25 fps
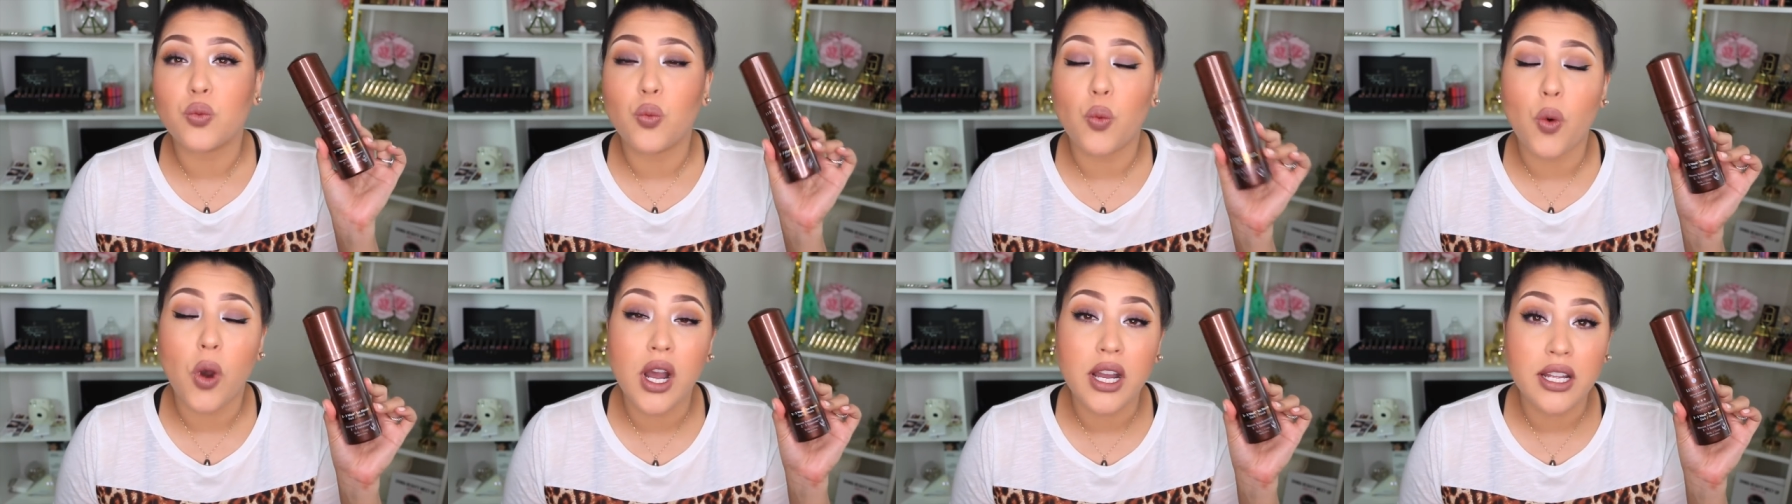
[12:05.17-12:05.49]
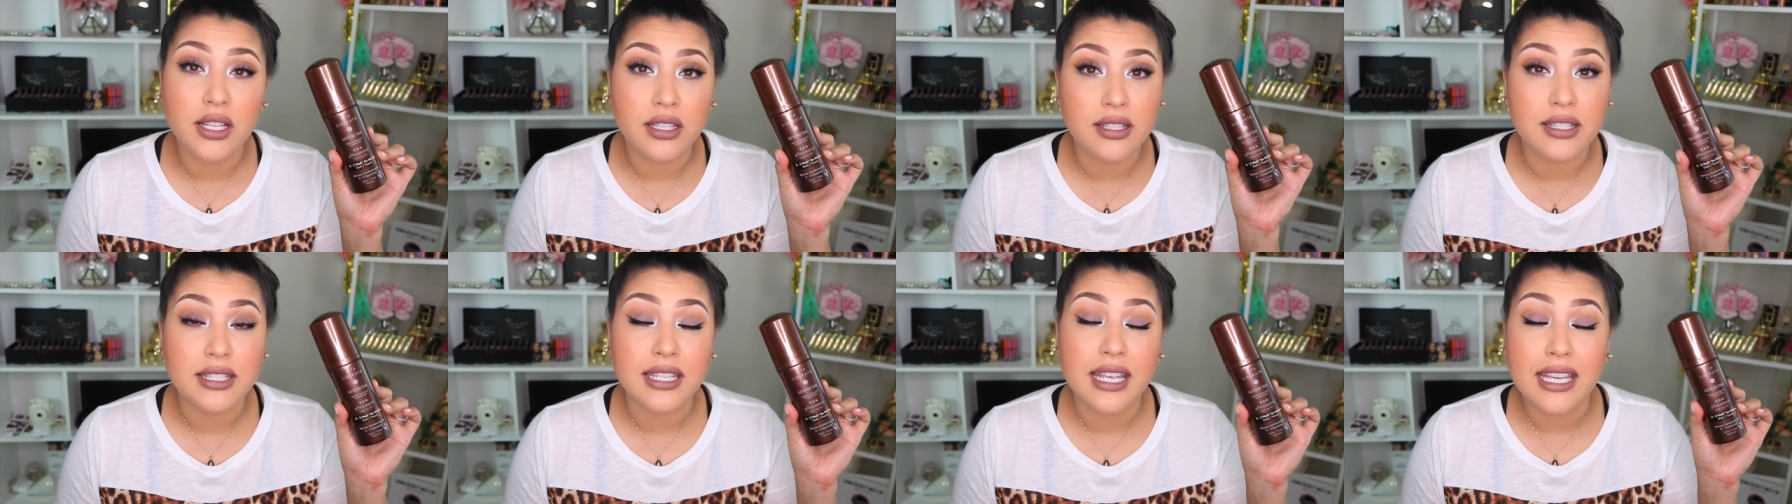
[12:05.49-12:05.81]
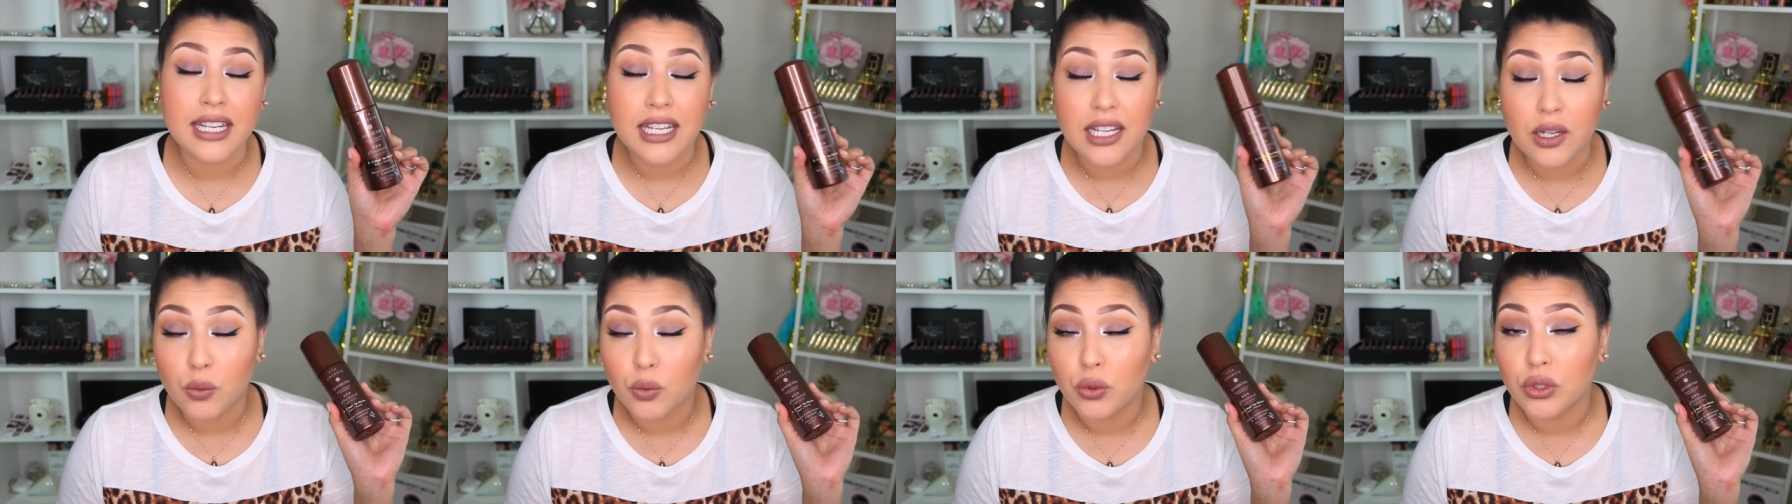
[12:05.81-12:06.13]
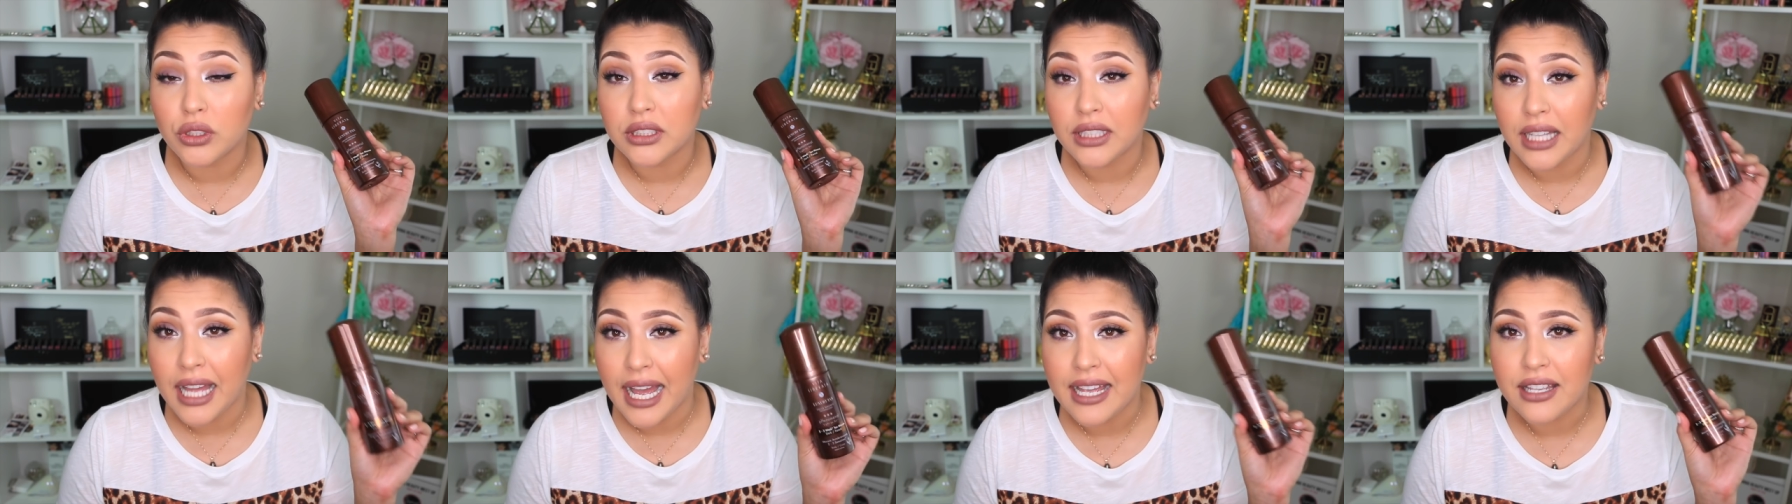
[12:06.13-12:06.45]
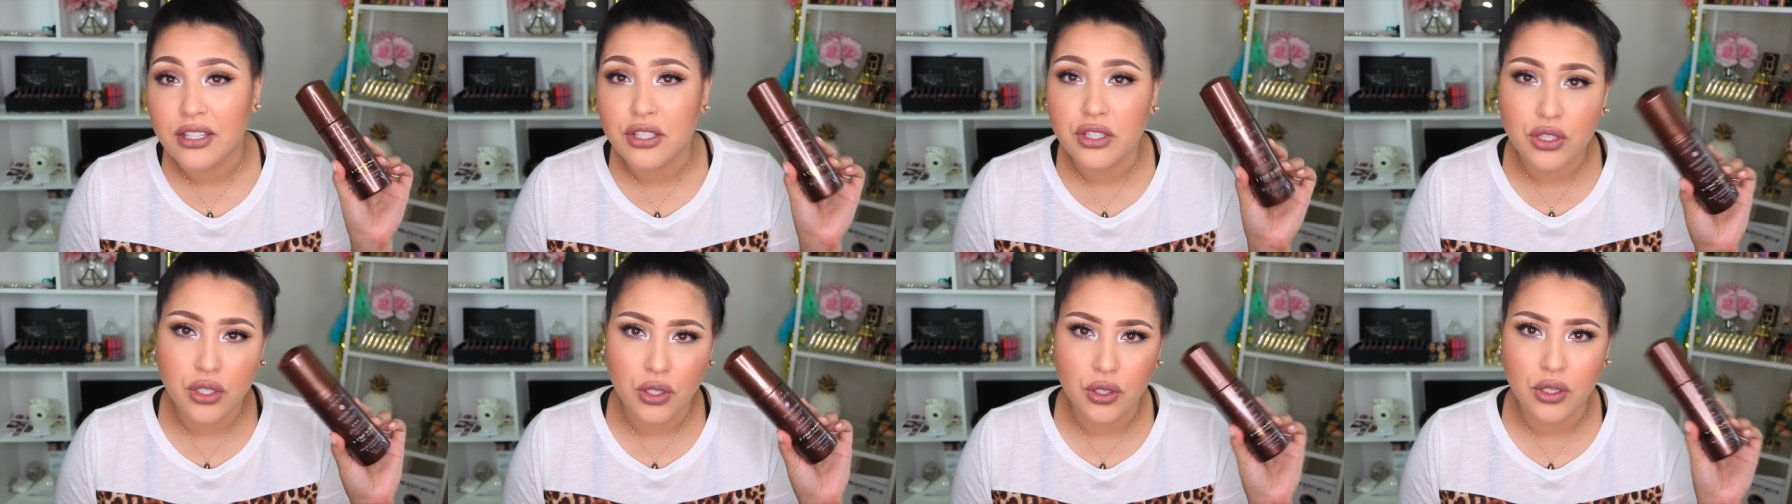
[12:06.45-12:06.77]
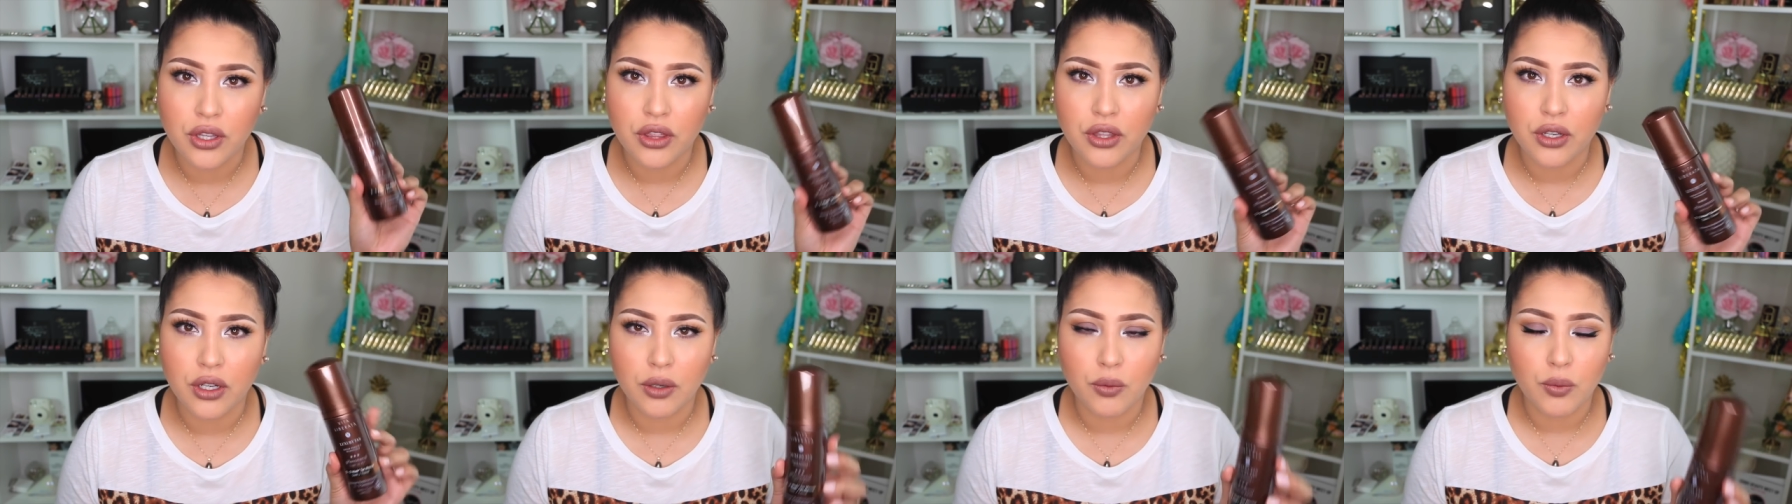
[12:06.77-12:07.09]
once and it will last two
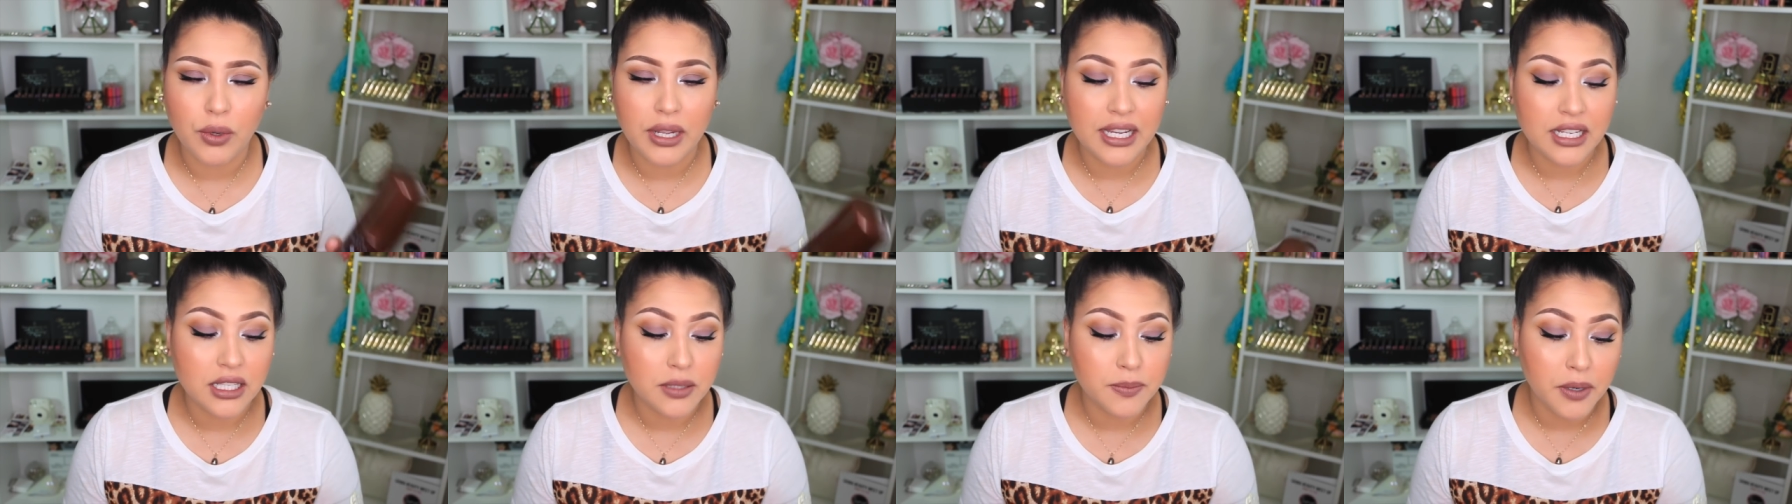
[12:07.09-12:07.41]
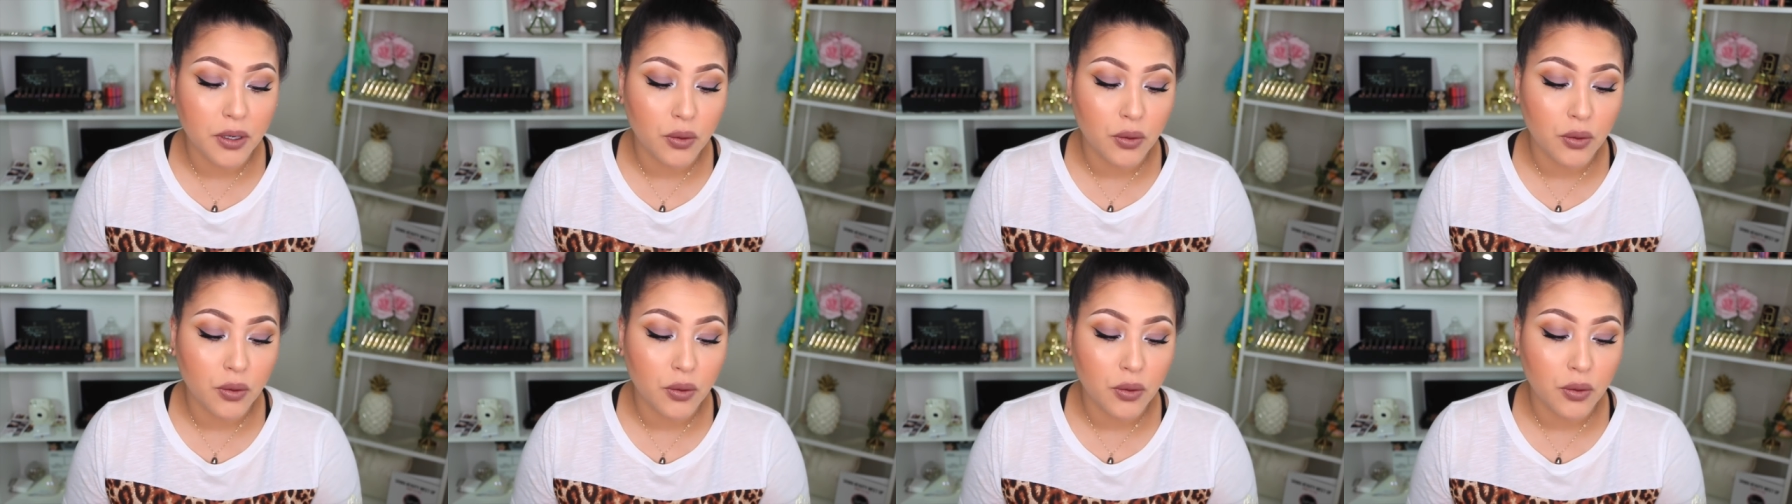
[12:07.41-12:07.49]
to three weeks.